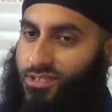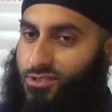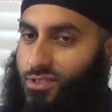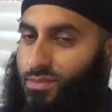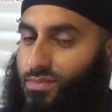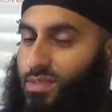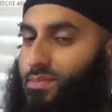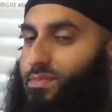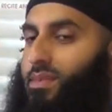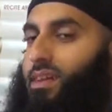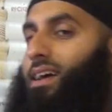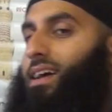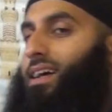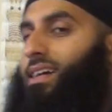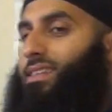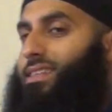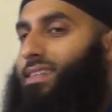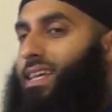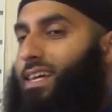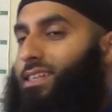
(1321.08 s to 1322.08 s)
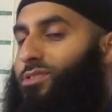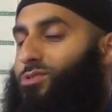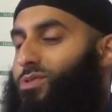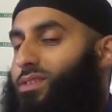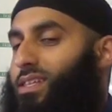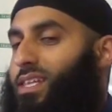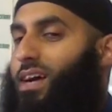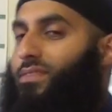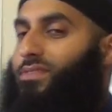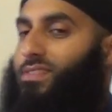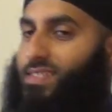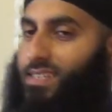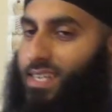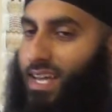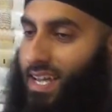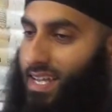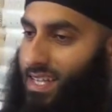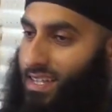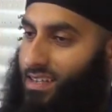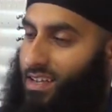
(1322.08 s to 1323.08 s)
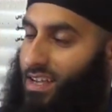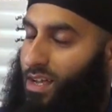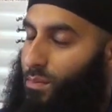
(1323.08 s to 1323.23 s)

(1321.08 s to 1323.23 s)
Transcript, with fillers: extremism. They took the other side.